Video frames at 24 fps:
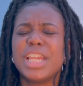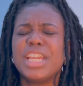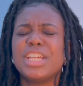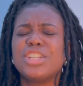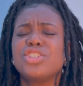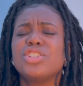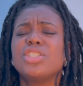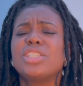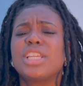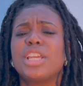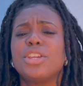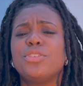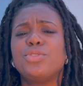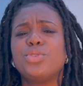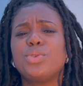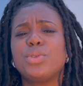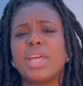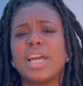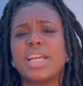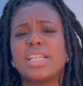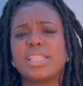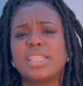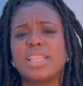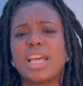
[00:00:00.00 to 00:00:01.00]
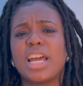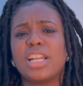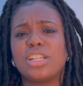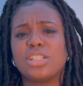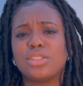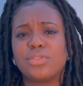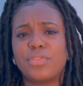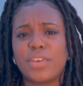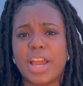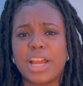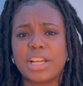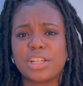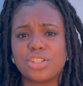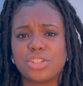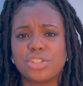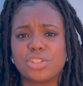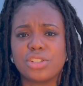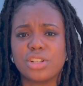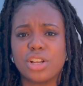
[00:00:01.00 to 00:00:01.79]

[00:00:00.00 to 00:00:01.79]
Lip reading: it just gives you that satisfaction